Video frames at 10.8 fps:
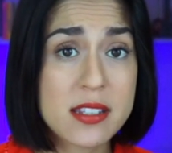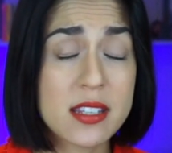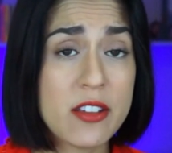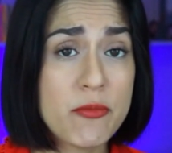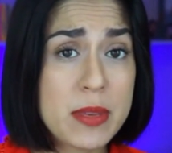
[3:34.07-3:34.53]

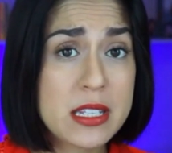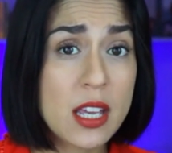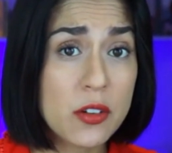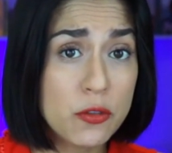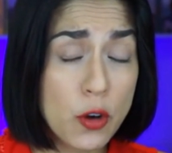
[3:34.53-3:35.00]
They've
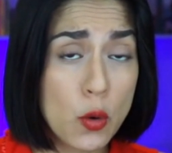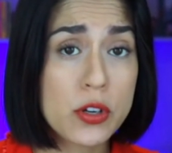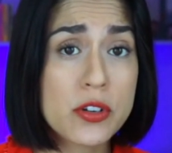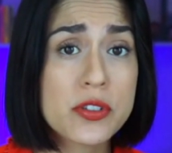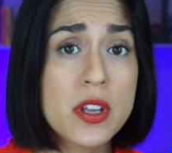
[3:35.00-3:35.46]
misled
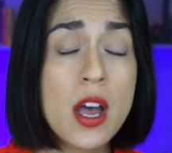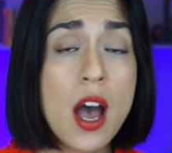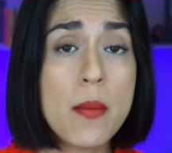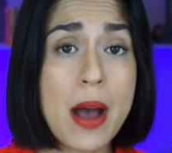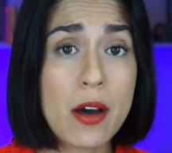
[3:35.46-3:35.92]
voters
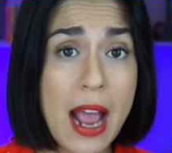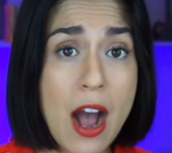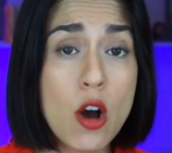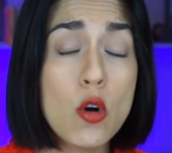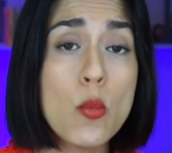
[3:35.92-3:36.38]
about
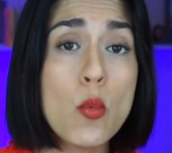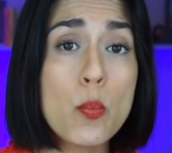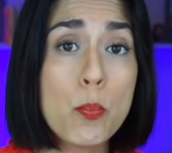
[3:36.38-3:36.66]
how